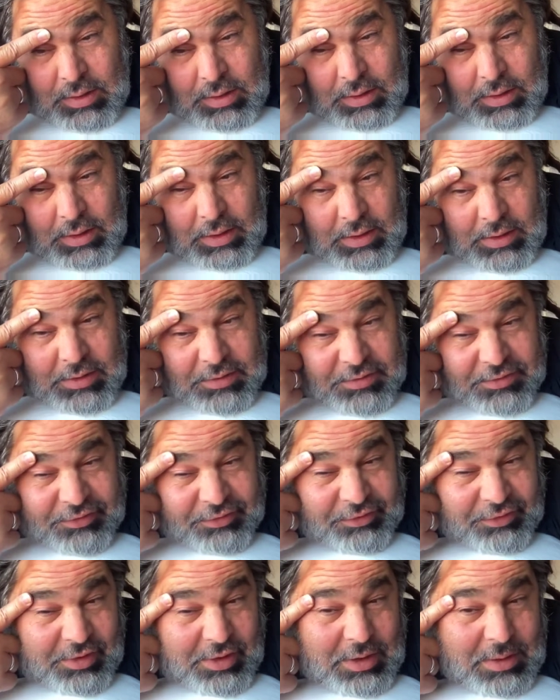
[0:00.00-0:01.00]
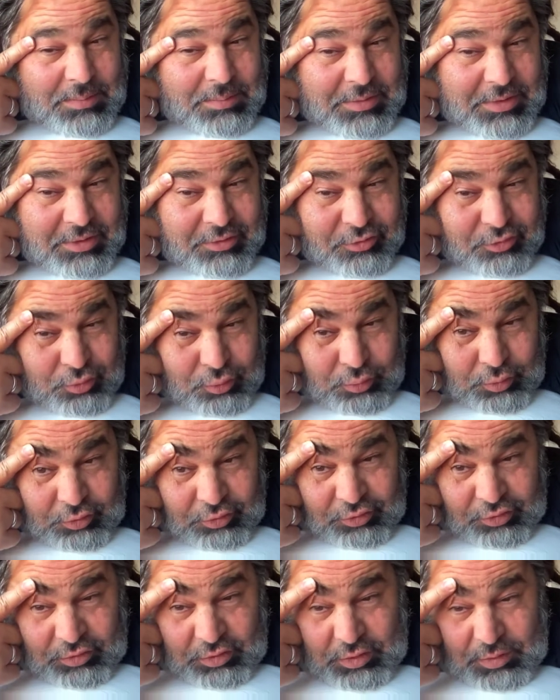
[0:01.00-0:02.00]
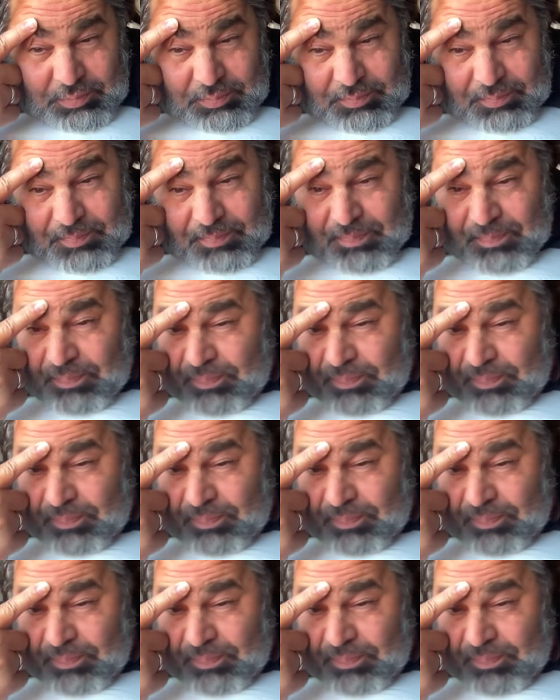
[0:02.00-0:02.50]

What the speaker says: And at this time in Jerusalem,